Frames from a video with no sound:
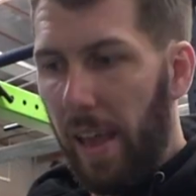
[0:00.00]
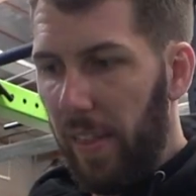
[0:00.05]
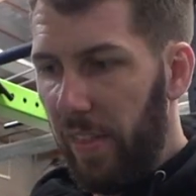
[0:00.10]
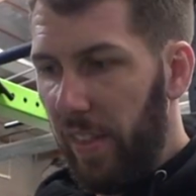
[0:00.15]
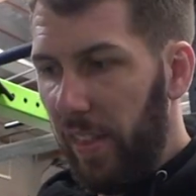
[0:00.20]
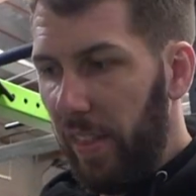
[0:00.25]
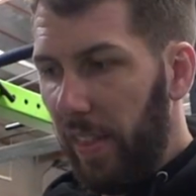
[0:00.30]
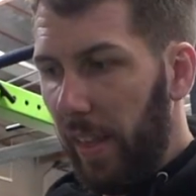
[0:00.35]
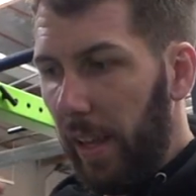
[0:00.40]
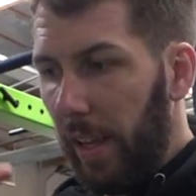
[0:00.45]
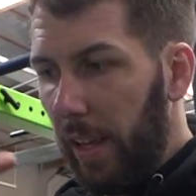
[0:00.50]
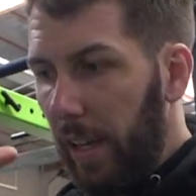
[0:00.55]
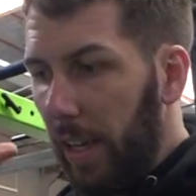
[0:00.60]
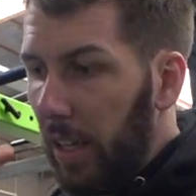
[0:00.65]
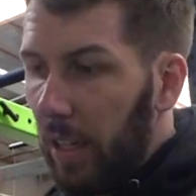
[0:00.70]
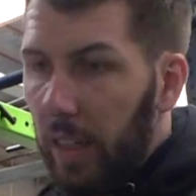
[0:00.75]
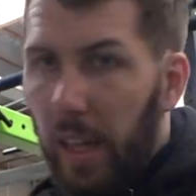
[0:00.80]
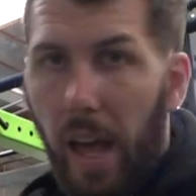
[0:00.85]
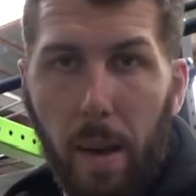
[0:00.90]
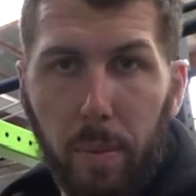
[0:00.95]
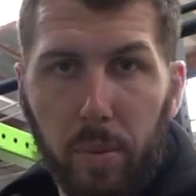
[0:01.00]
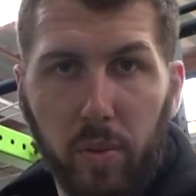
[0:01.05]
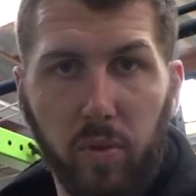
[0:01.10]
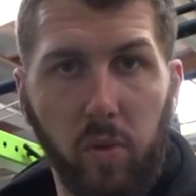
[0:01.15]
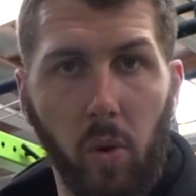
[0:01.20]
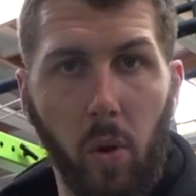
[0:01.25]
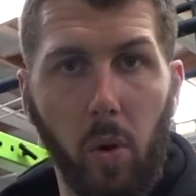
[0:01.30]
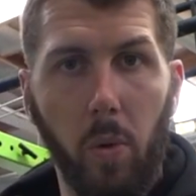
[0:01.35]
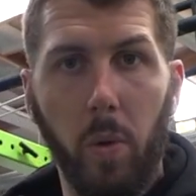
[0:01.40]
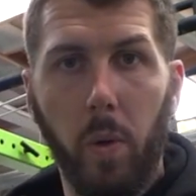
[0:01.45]
and then they collapse
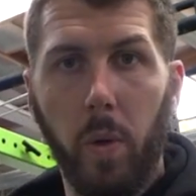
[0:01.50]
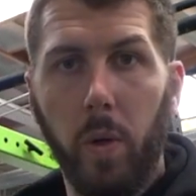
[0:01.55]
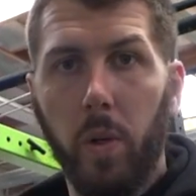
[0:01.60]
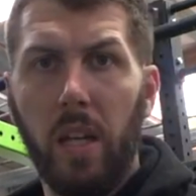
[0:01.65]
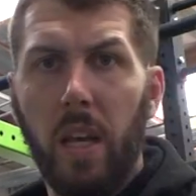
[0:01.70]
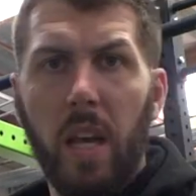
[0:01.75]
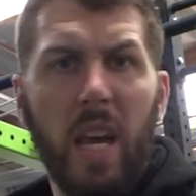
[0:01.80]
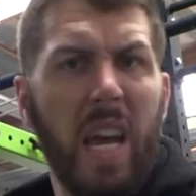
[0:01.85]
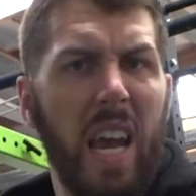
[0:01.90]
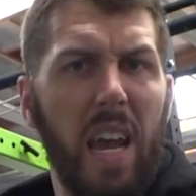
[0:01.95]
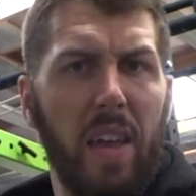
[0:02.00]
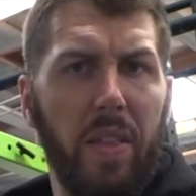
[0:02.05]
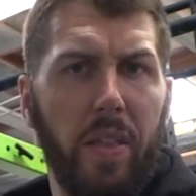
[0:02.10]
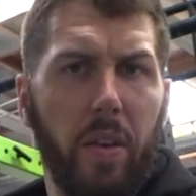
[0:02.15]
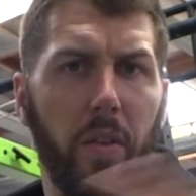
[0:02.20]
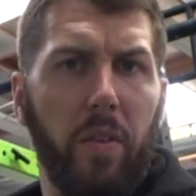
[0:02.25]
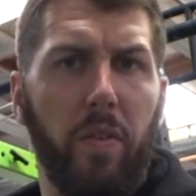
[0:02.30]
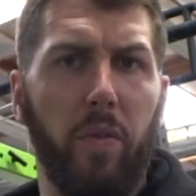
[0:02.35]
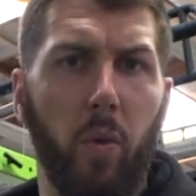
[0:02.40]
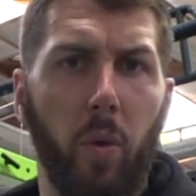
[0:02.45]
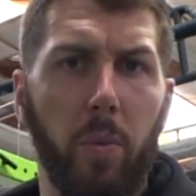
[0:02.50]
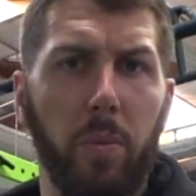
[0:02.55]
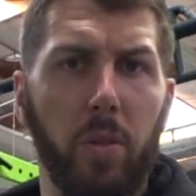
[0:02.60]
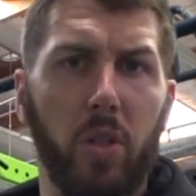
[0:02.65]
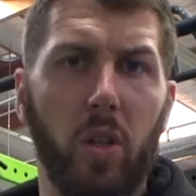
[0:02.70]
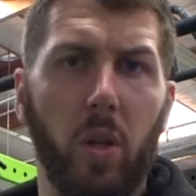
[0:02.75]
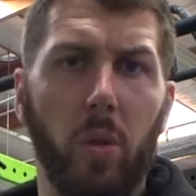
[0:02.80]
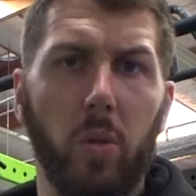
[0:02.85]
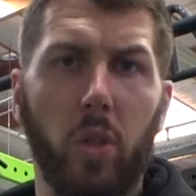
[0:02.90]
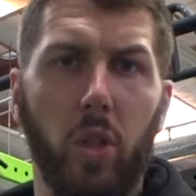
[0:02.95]
forward and their form
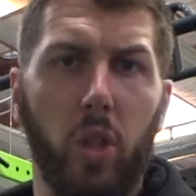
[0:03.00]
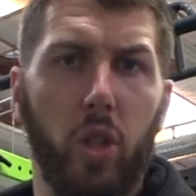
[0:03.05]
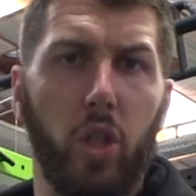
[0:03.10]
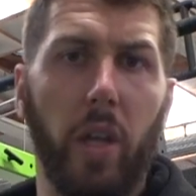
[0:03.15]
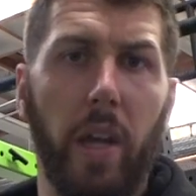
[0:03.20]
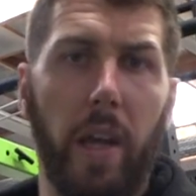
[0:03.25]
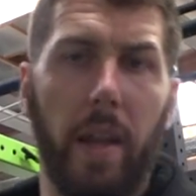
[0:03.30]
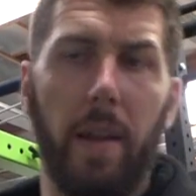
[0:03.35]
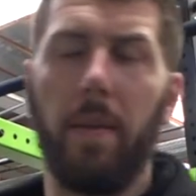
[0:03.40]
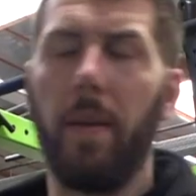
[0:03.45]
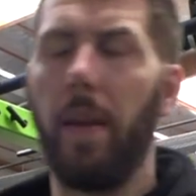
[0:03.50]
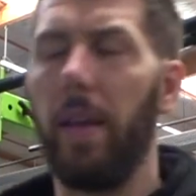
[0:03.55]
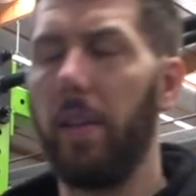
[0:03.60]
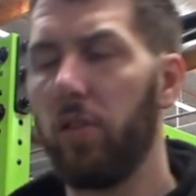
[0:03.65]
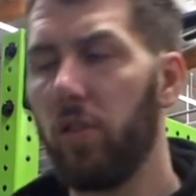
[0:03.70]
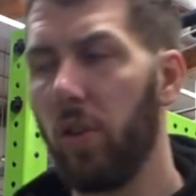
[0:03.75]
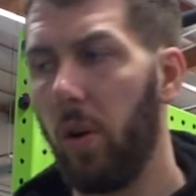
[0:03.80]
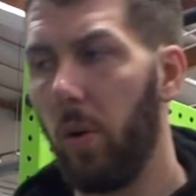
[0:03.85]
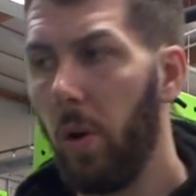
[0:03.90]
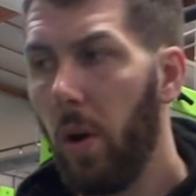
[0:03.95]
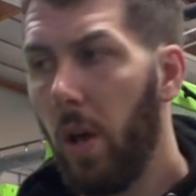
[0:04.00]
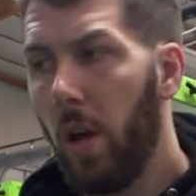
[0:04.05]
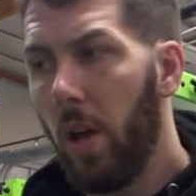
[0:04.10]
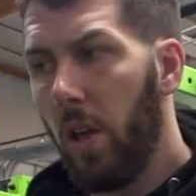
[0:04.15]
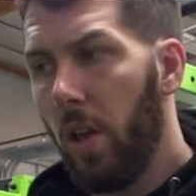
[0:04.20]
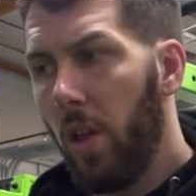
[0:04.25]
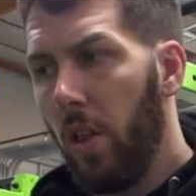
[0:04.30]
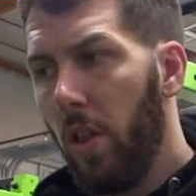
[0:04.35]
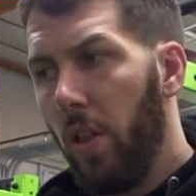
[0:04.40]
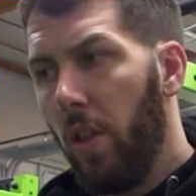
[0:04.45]
just goes to shit. And so
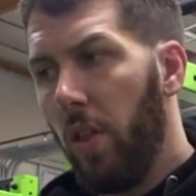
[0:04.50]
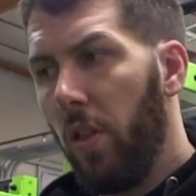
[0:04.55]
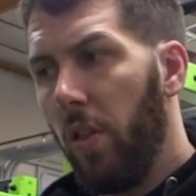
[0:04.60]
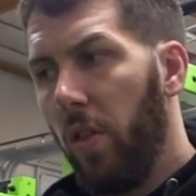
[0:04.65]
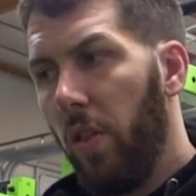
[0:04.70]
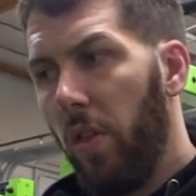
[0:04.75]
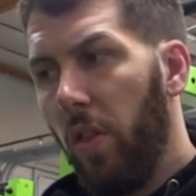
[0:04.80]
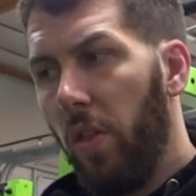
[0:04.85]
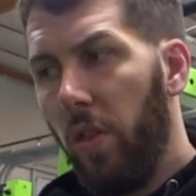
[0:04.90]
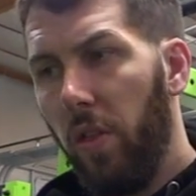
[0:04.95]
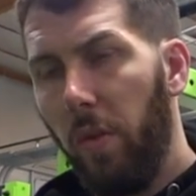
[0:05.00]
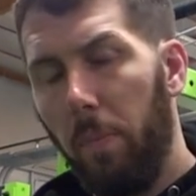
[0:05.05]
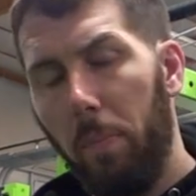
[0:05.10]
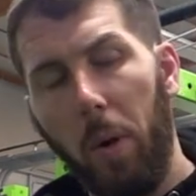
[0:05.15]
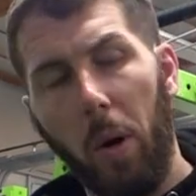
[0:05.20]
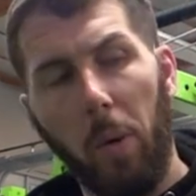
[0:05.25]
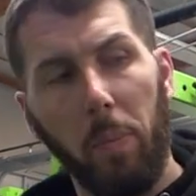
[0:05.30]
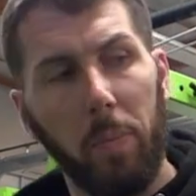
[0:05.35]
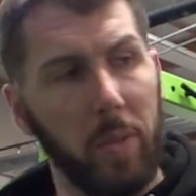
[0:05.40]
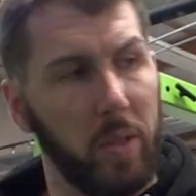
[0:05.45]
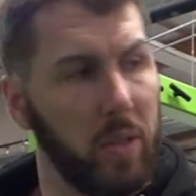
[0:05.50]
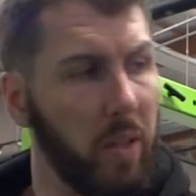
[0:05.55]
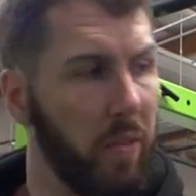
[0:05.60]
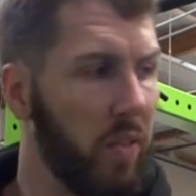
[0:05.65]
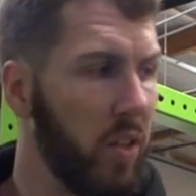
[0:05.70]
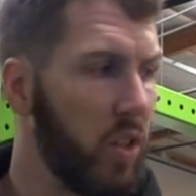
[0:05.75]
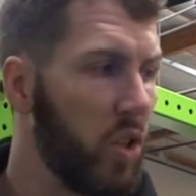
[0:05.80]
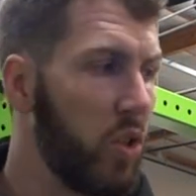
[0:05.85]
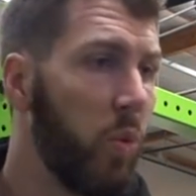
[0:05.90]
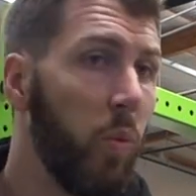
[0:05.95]
the purpose of
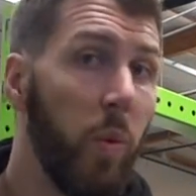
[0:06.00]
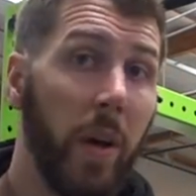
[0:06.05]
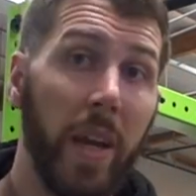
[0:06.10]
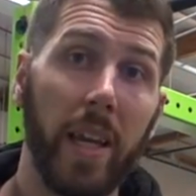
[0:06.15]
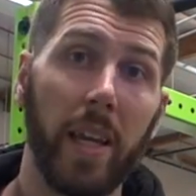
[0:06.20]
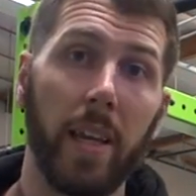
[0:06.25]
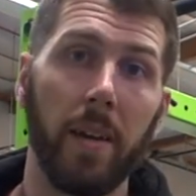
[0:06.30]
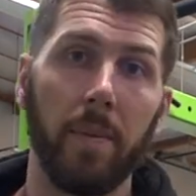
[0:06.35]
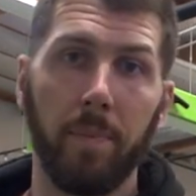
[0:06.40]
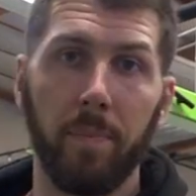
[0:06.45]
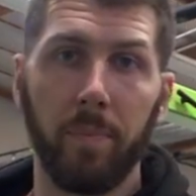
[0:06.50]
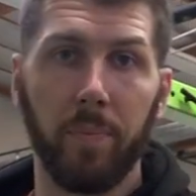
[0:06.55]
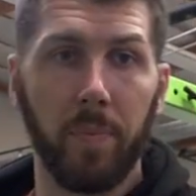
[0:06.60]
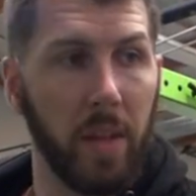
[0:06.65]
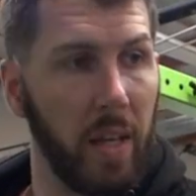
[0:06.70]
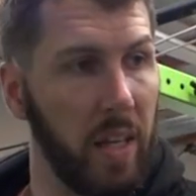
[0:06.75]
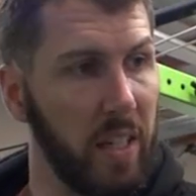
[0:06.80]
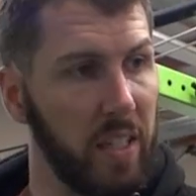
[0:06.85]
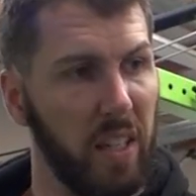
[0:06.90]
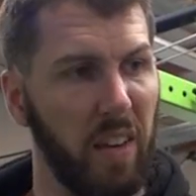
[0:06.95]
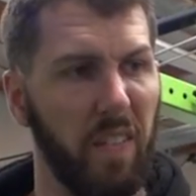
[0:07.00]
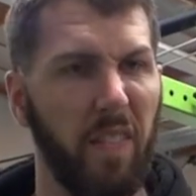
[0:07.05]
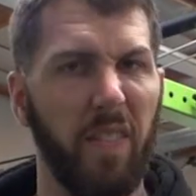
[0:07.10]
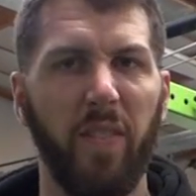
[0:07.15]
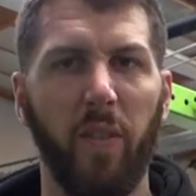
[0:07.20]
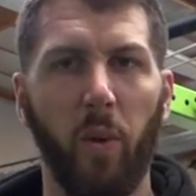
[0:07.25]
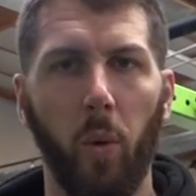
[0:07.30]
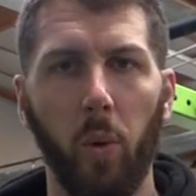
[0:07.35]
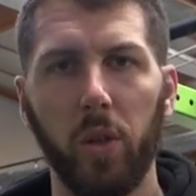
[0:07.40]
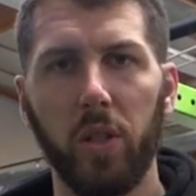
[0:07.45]
the swing is it
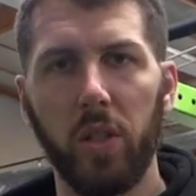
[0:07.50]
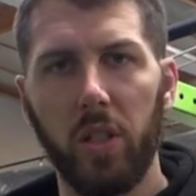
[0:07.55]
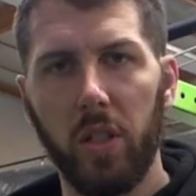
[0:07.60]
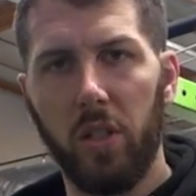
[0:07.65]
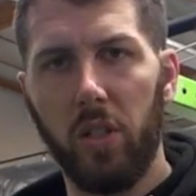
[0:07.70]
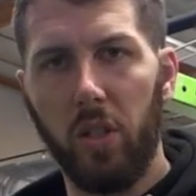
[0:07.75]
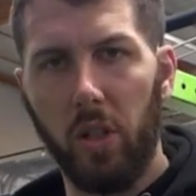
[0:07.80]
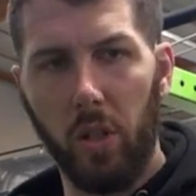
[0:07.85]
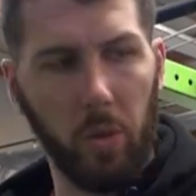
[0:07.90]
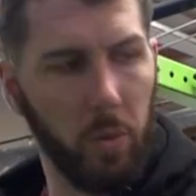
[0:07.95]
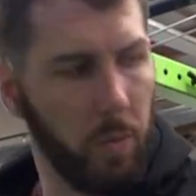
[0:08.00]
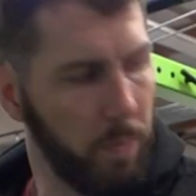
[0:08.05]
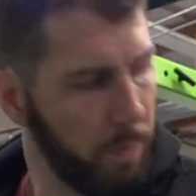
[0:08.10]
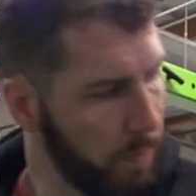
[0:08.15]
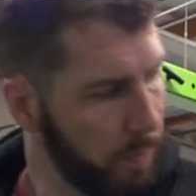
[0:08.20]
forces you